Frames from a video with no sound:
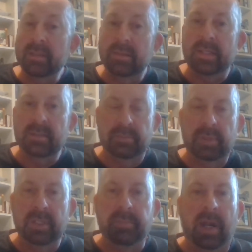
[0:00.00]
that's
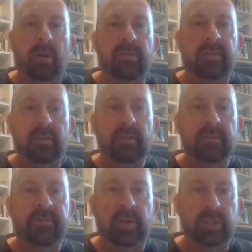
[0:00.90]
pretty powerful
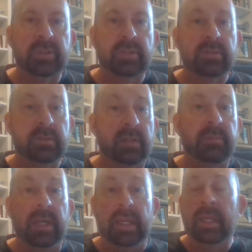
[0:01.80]
verse to
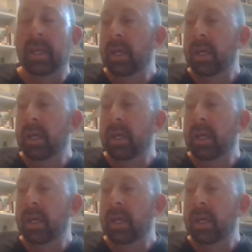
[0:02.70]
me.